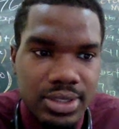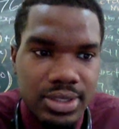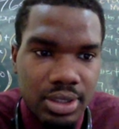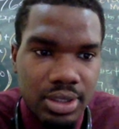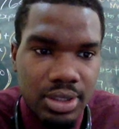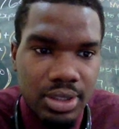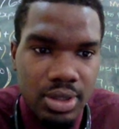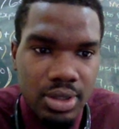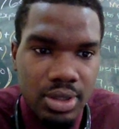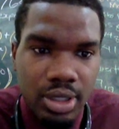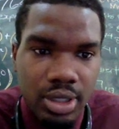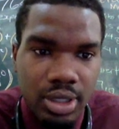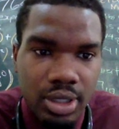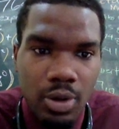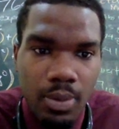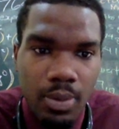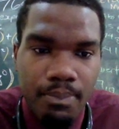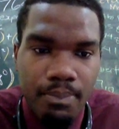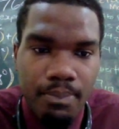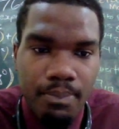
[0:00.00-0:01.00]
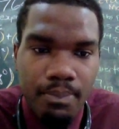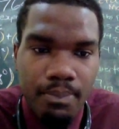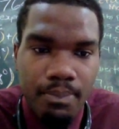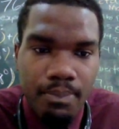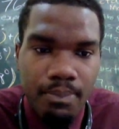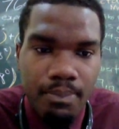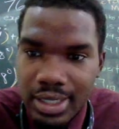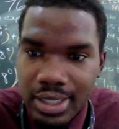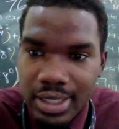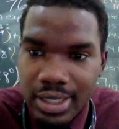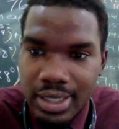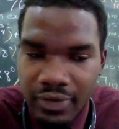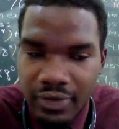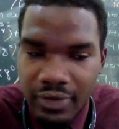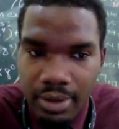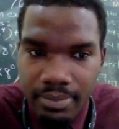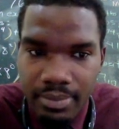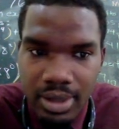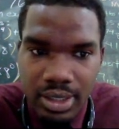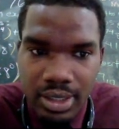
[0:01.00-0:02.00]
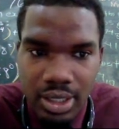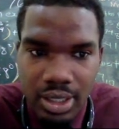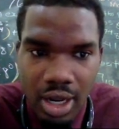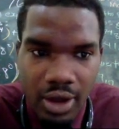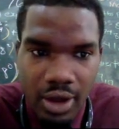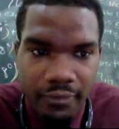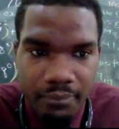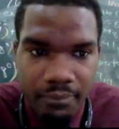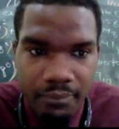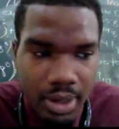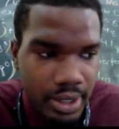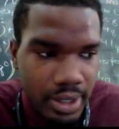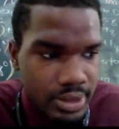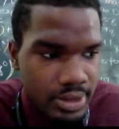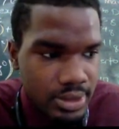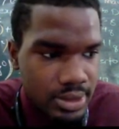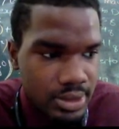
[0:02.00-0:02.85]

We're going to look back on development of parts.